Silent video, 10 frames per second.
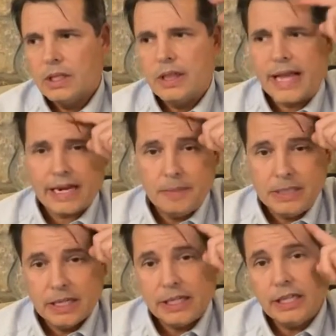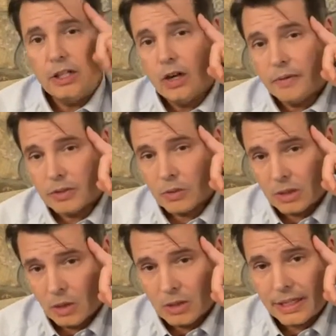That can be done in the office
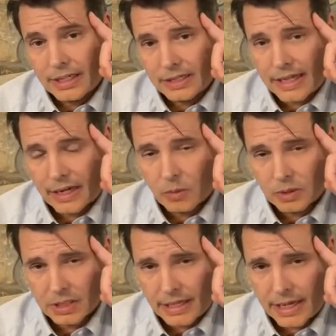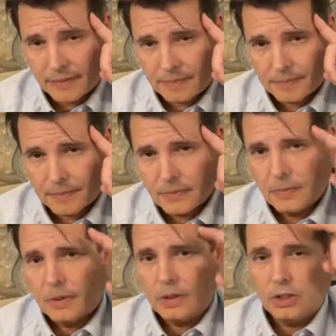with local anesthetic once again.
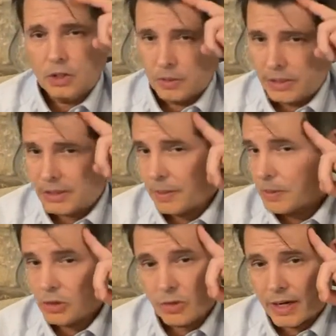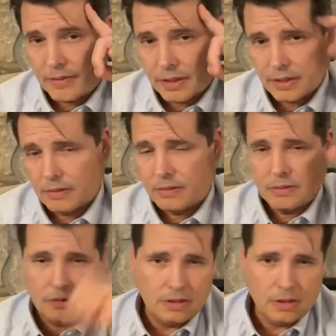You don't need someone to drive you
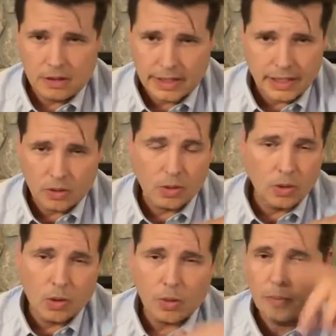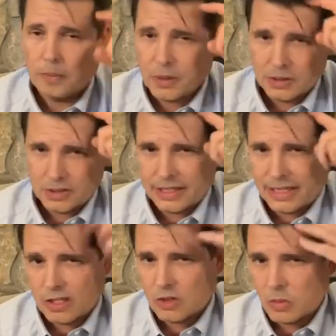there or home because,
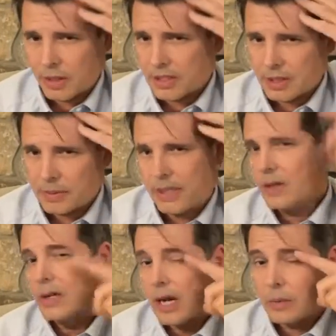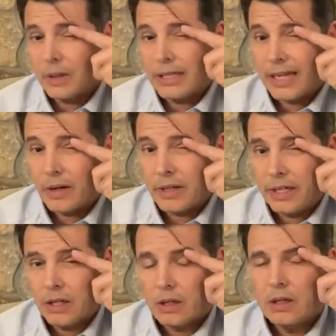again, the swelling's up here, not really down
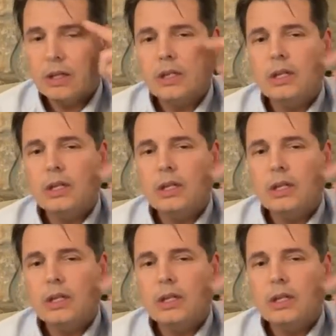here.